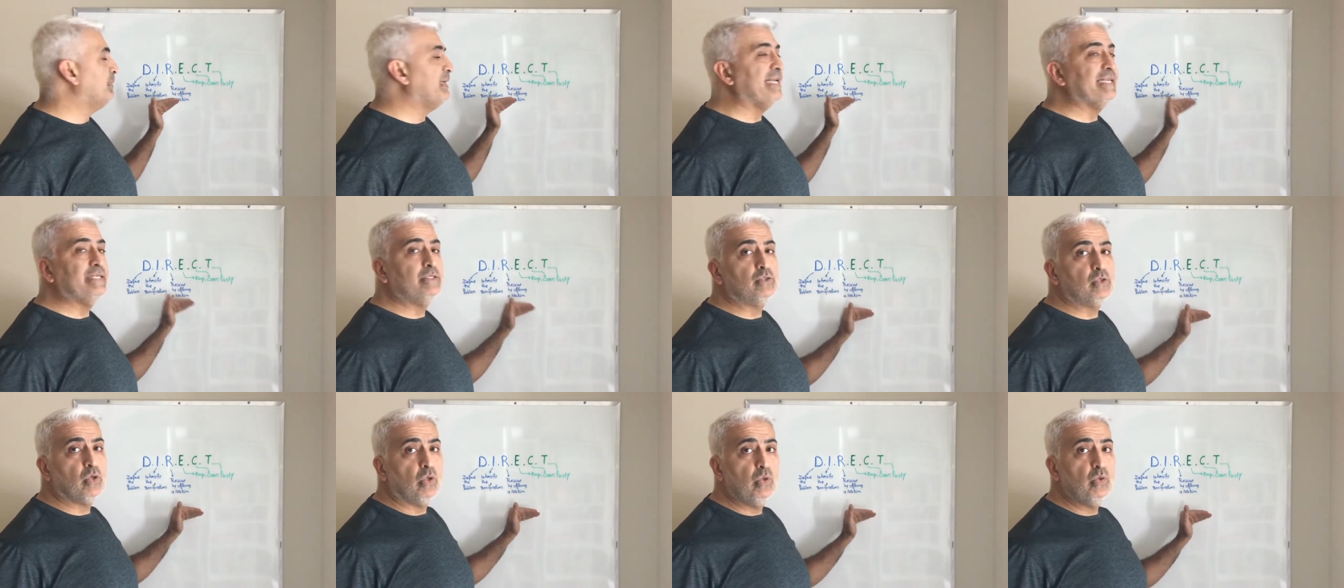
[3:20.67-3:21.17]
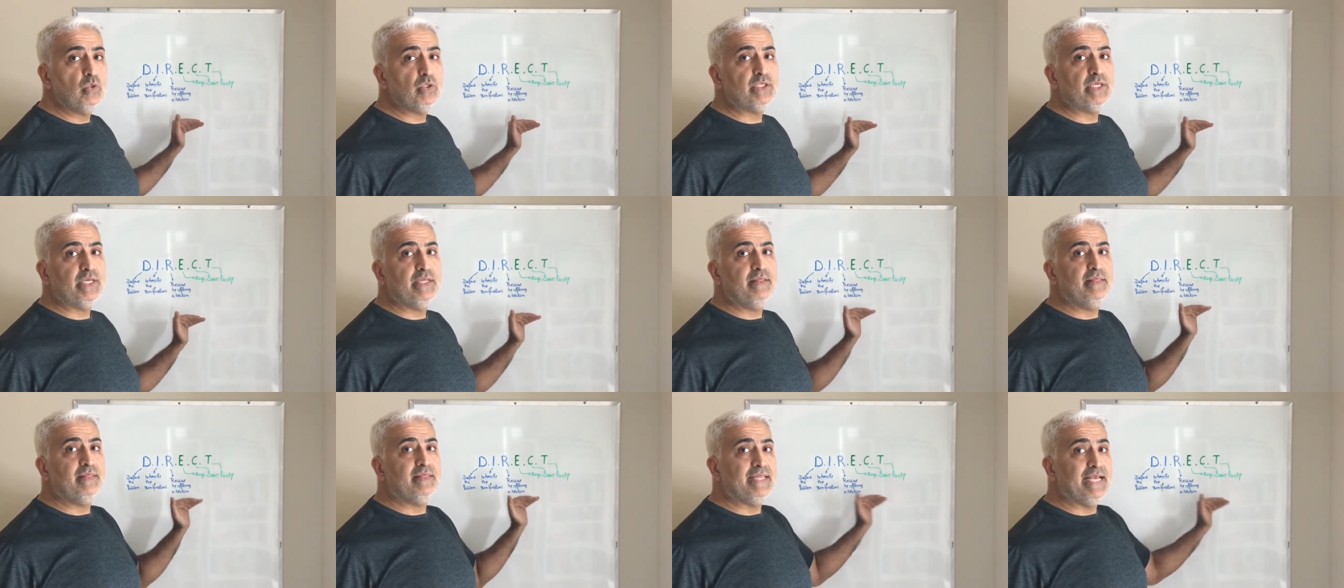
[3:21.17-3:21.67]
them a
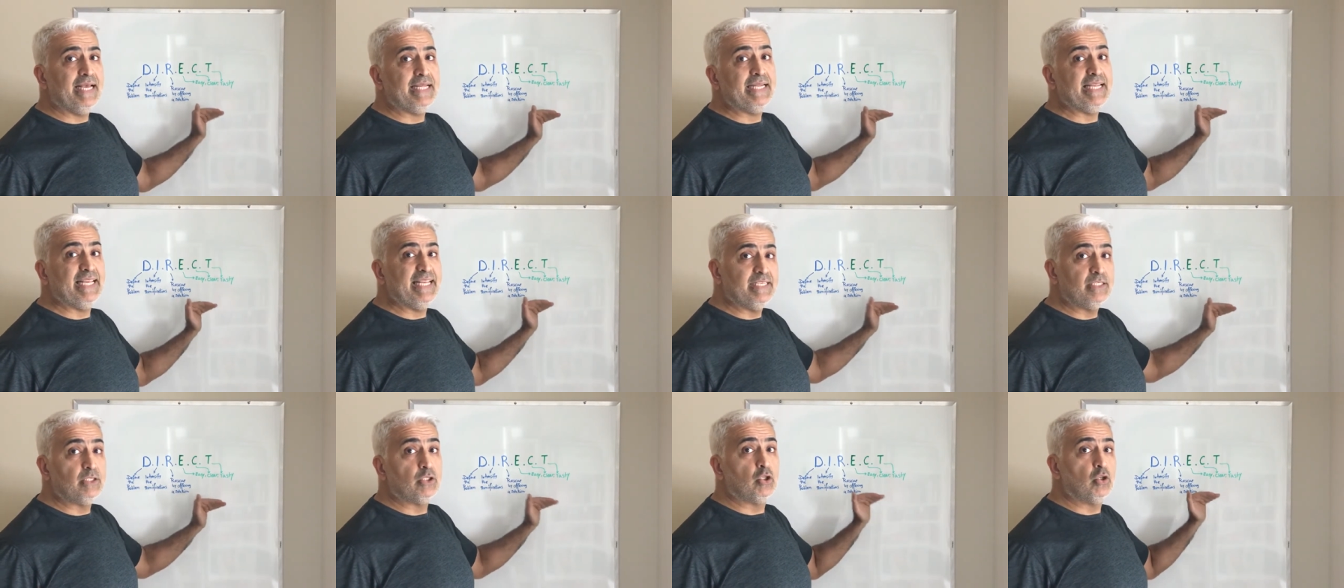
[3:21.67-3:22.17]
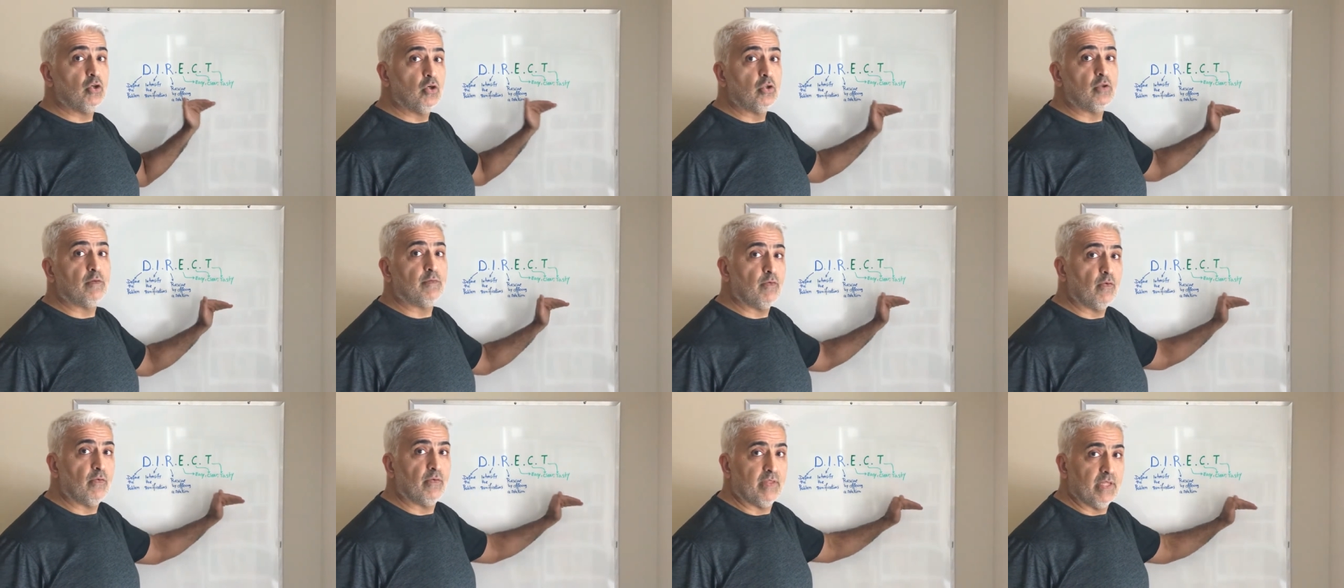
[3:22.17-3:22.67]
solution that is
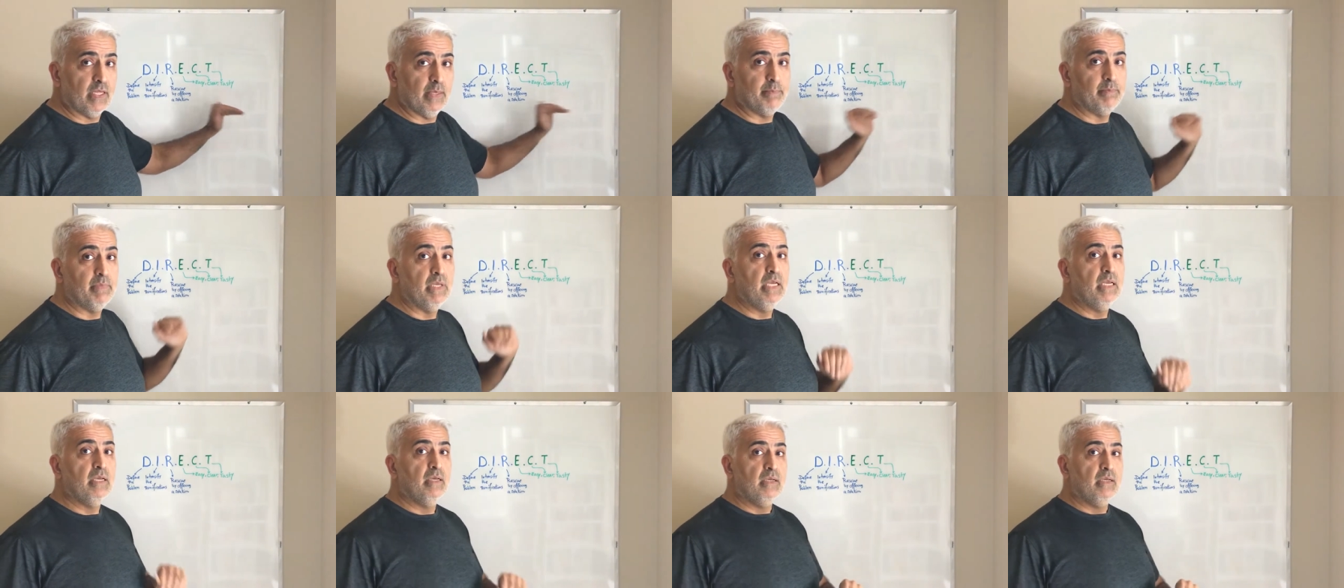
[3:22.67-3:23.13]
good for them.